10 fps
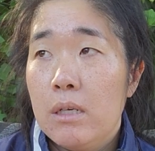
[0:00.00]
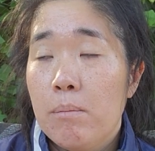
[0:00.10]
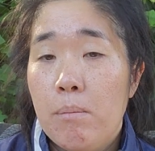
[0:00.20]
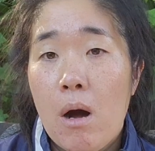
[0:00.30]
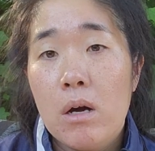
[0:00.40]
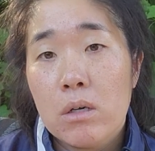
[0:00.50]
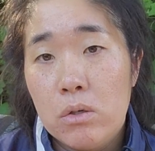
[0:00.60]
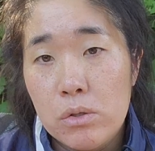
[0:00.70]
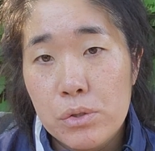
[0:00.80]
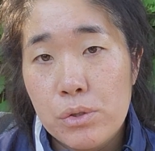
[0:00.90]

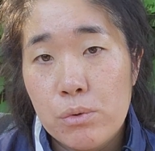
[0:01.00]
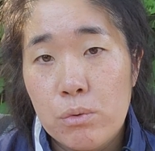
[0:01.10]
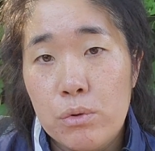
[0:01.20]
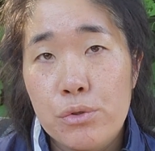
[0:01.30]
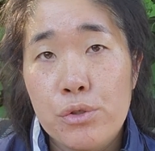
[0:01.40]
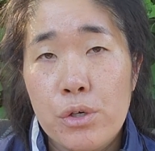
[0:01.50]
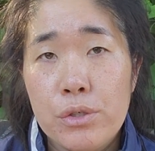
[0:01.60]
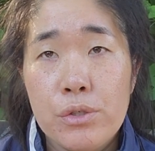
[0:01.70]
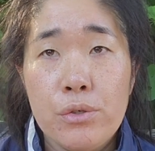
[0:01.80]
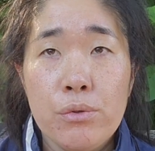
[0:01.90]
models will
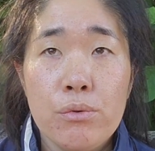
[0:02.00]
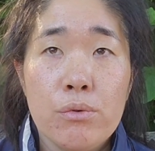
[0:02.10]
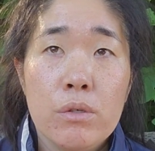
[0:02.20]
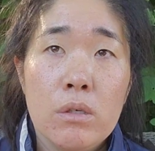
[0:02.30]
start to